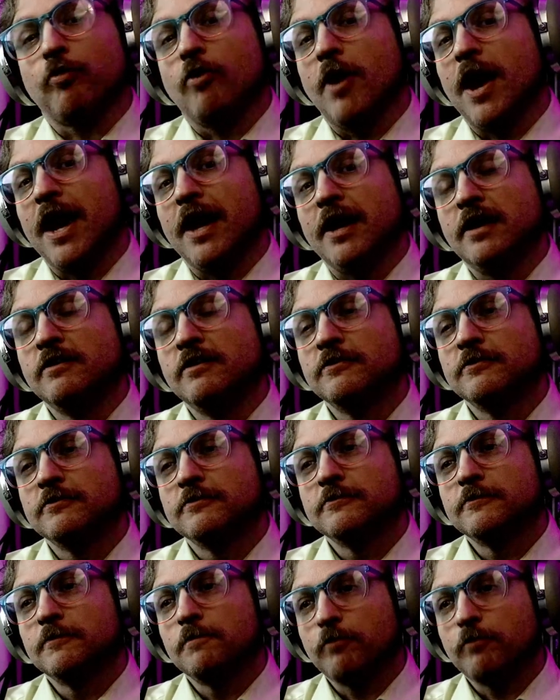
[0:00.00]
pray,
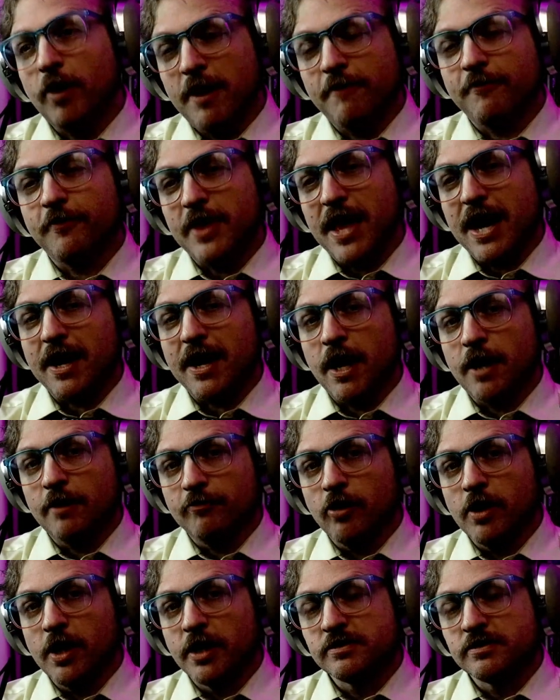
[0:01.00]
pray for that kind
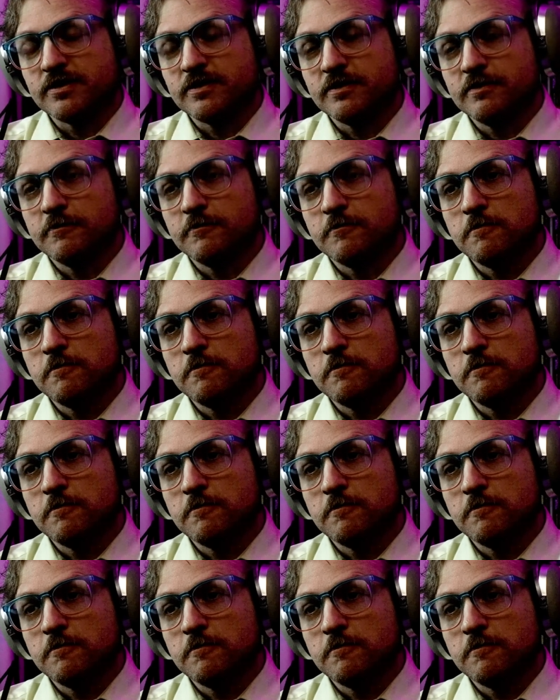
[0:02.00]
of grace.